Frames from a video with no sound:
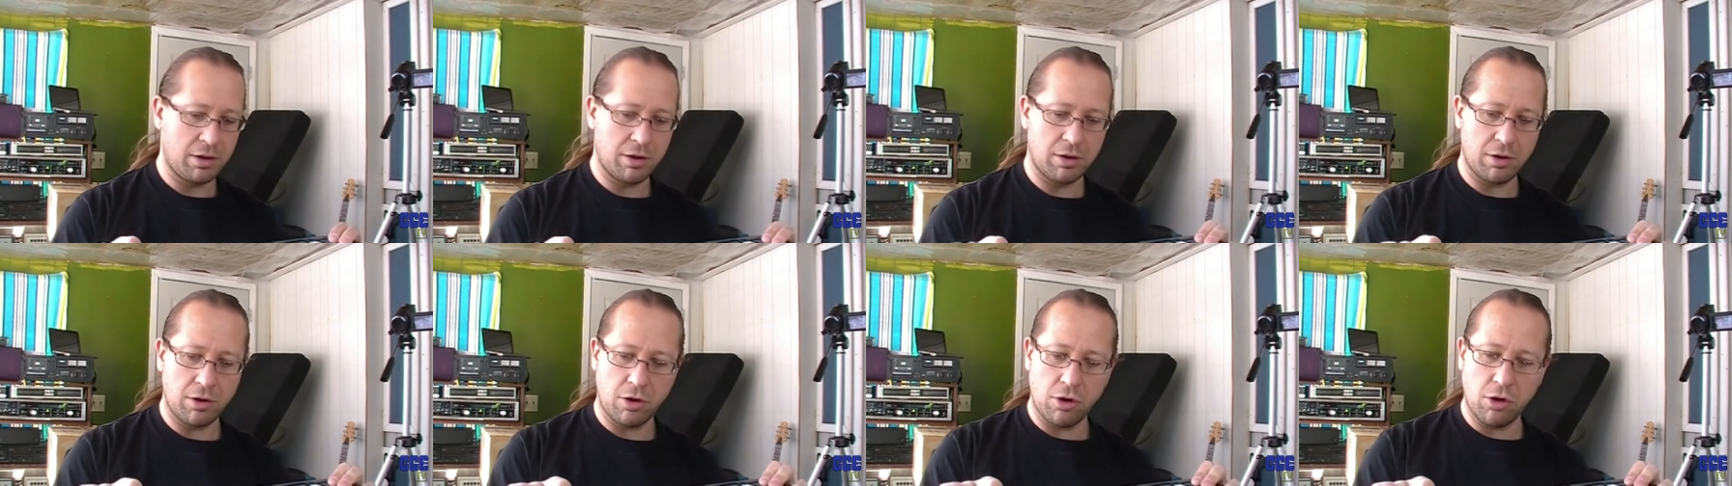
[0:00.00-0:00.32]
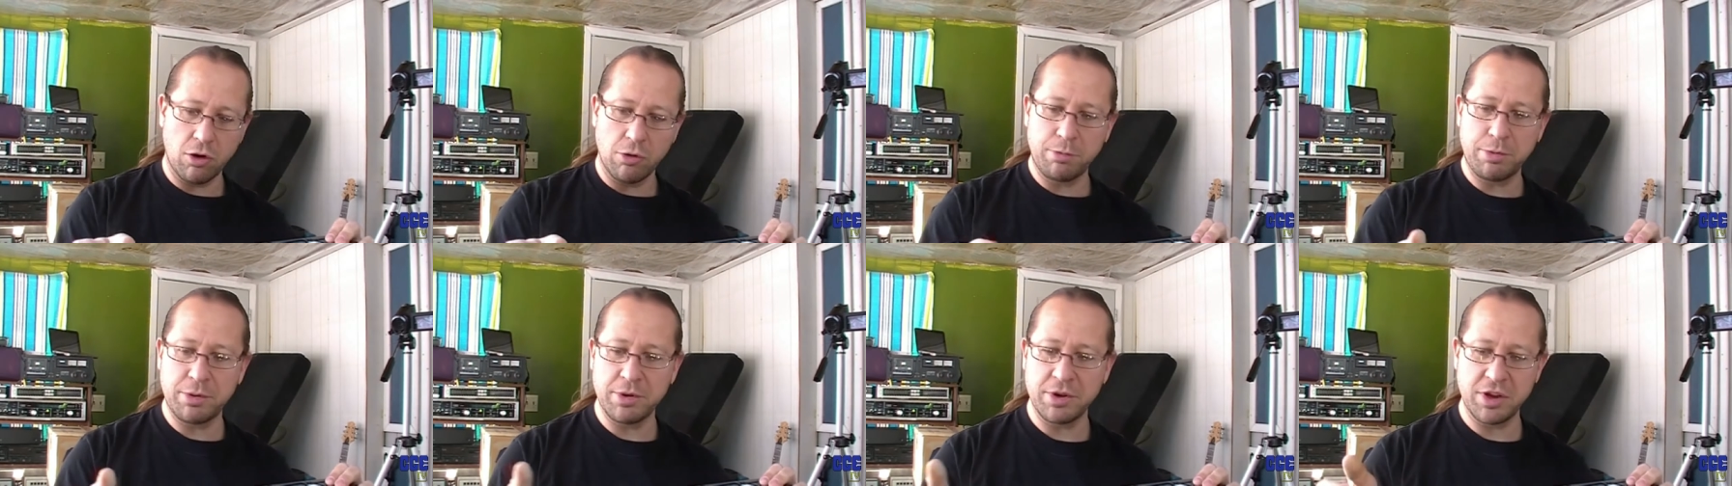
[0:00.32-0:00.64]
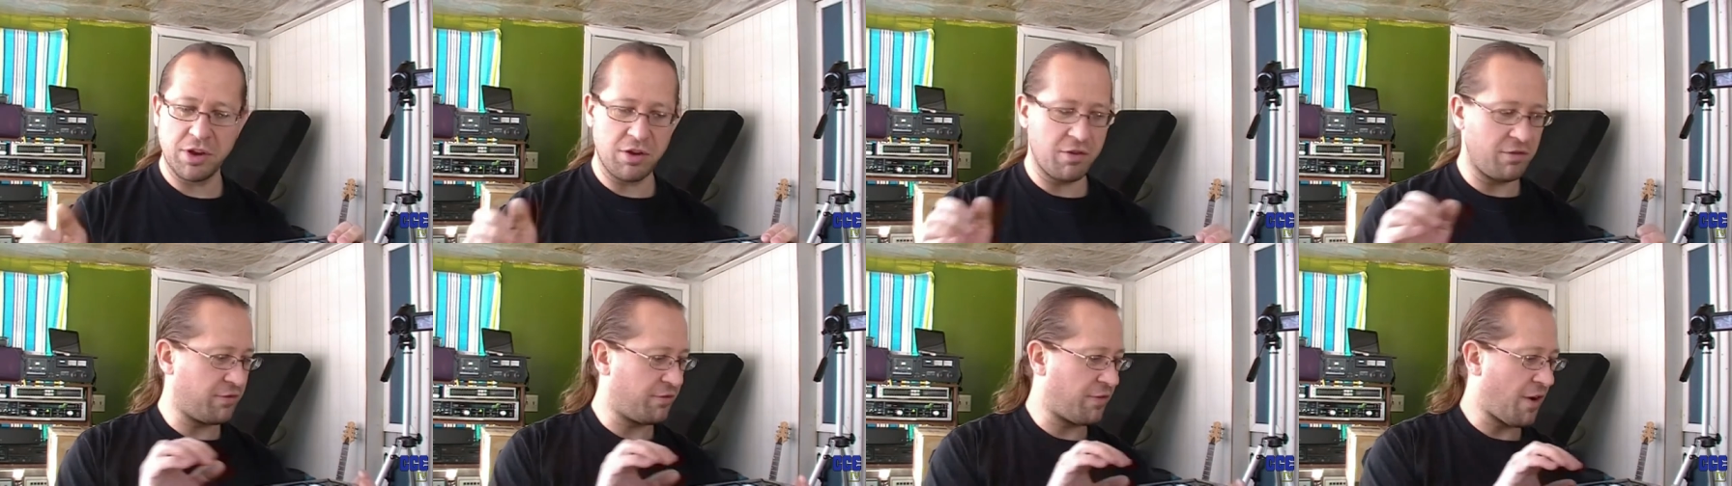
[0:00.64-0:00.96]
Open,
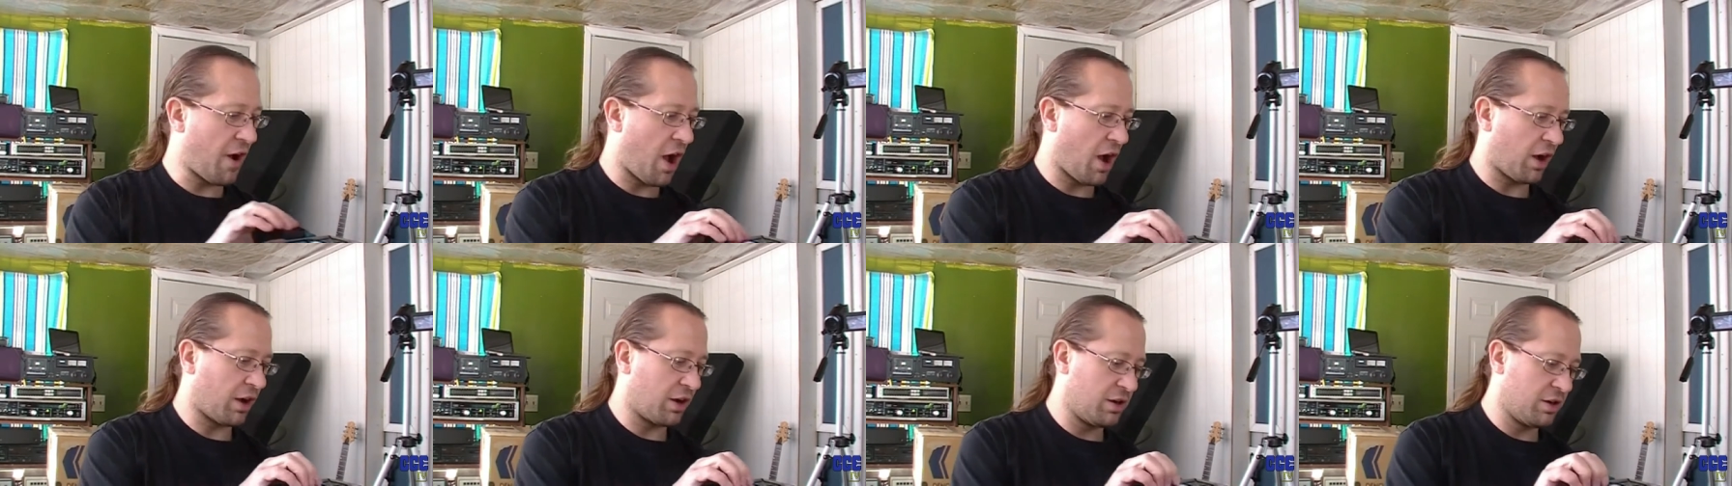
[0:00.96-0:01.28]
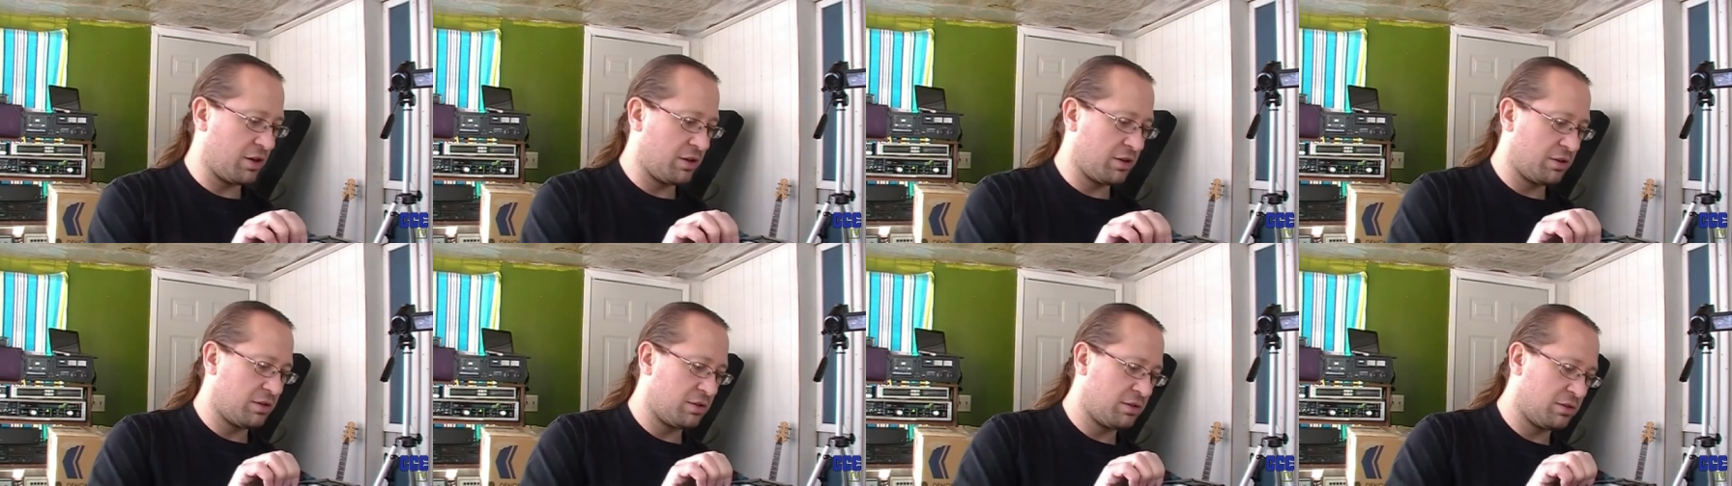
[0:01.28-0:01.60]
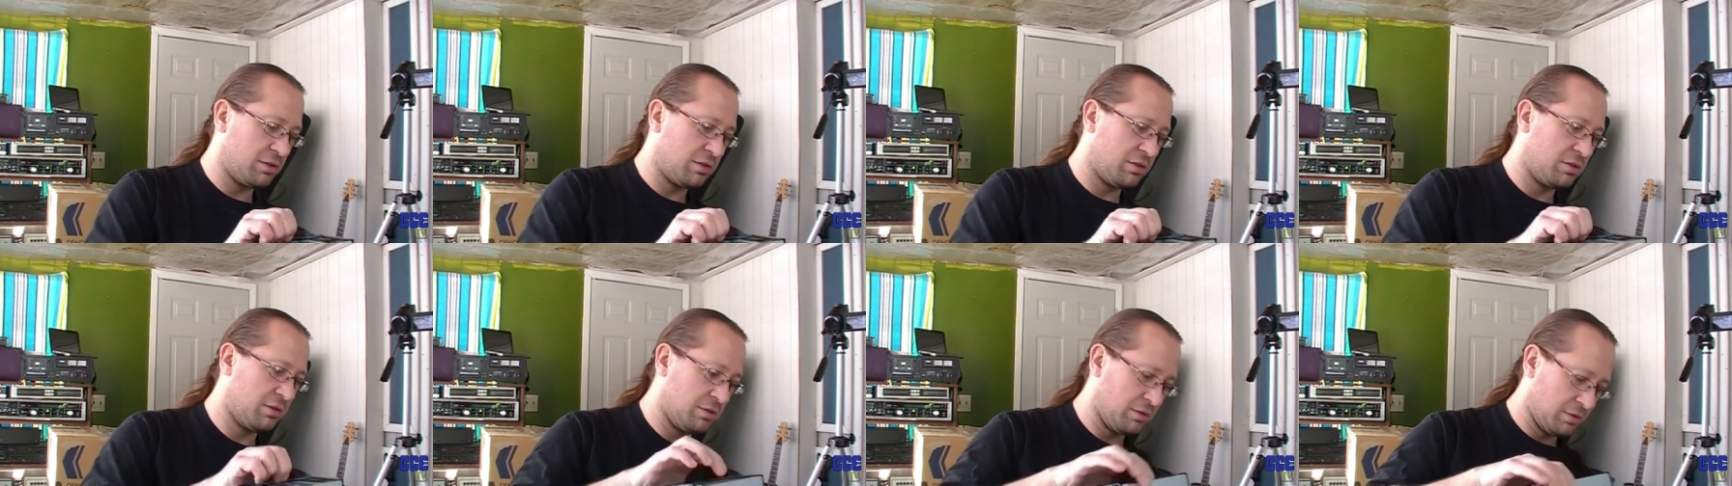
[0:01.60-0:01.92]
you fuck.
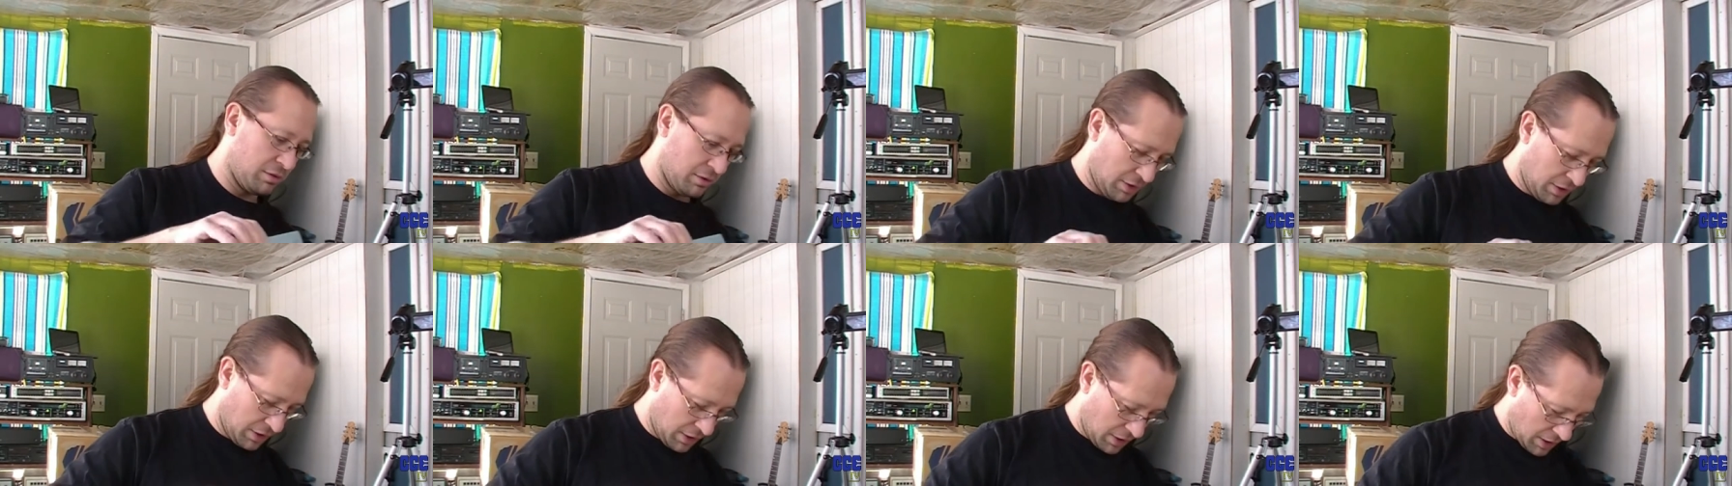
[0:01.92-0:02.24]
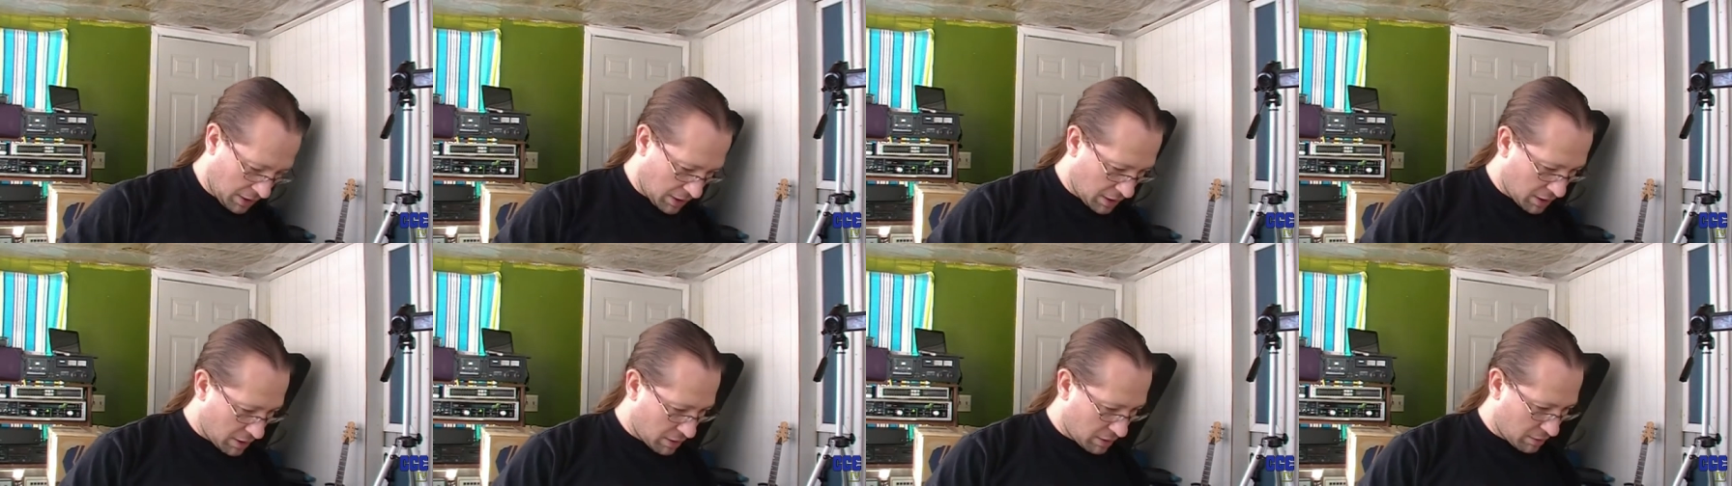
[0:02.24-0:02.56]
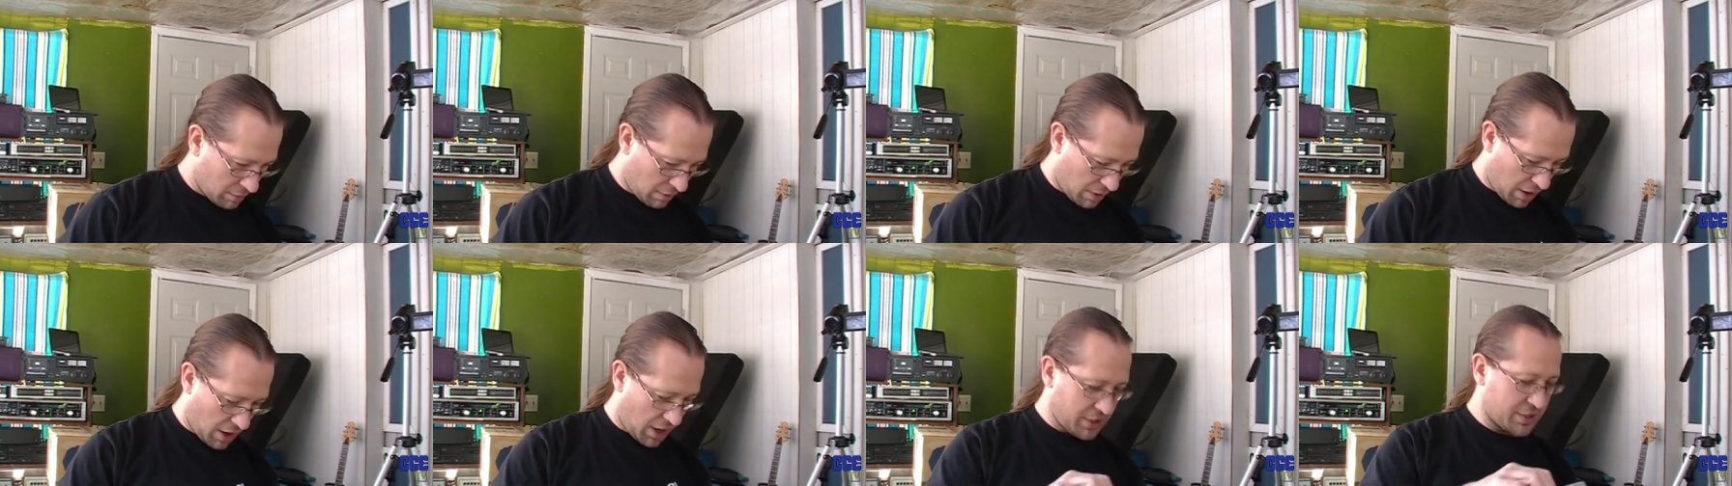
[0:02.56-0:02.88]

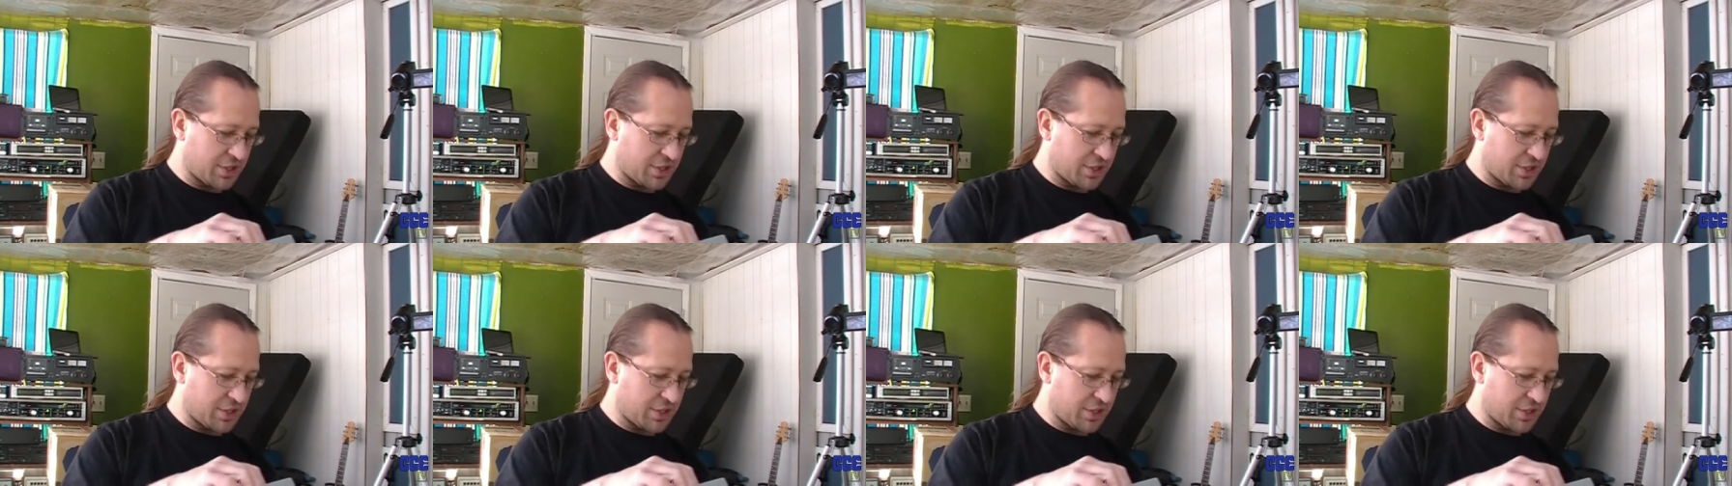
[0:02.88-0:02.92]
Why aren't